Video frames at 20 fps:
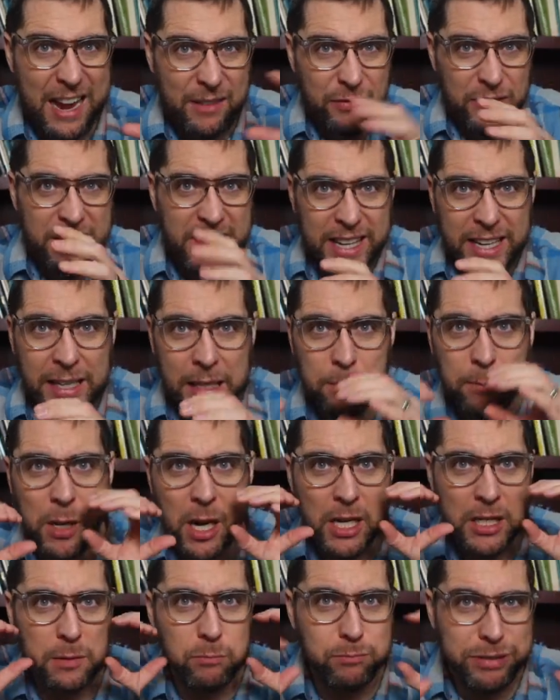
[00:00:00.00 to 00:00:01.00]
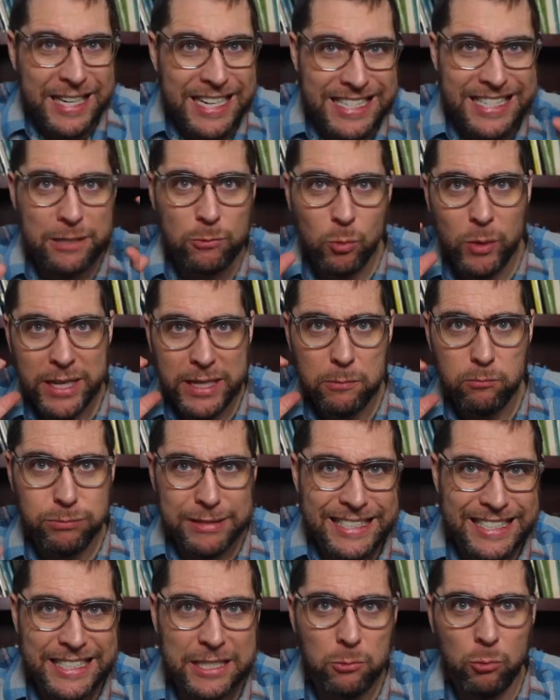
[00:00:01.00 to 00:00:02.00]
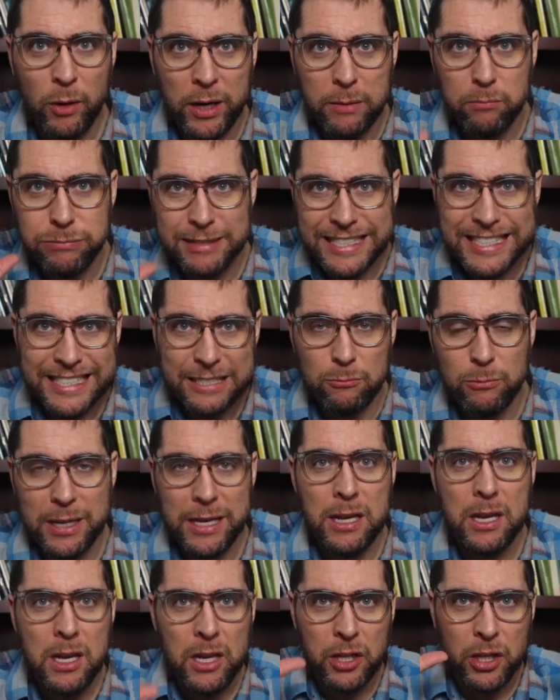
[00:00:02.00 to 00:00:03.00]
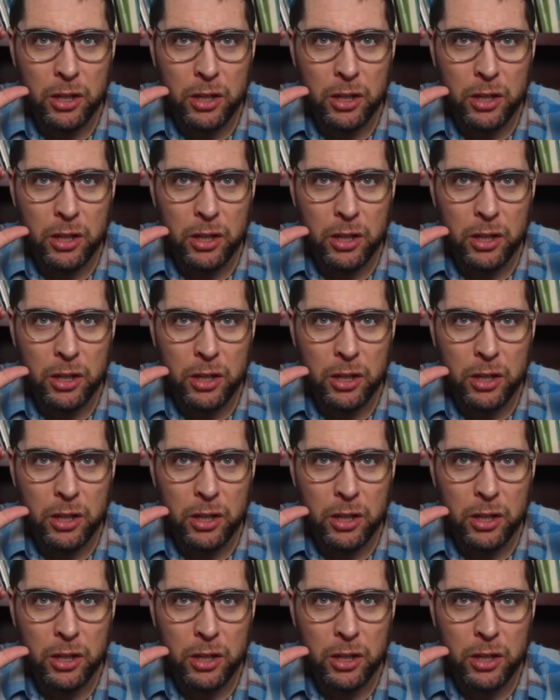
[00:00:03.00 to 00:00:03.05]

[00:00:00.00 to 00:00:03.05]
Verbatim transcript: everything in a box black and white black and white black and white